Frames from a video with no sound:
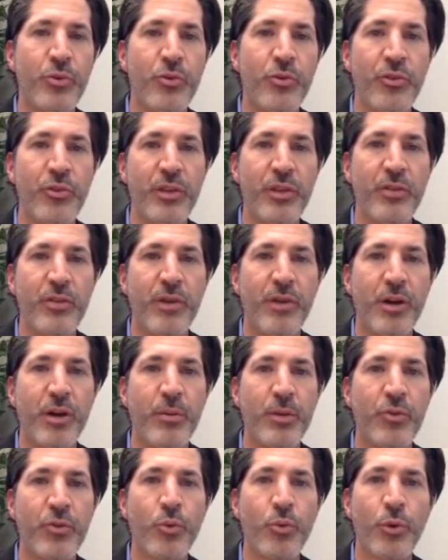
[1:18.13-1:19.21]
which is the
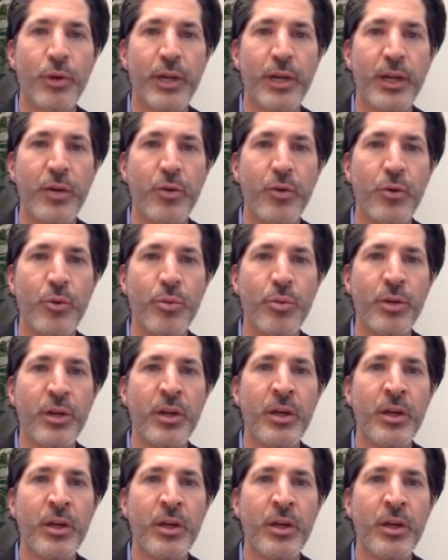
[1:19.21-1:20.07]
Environmental Working Group,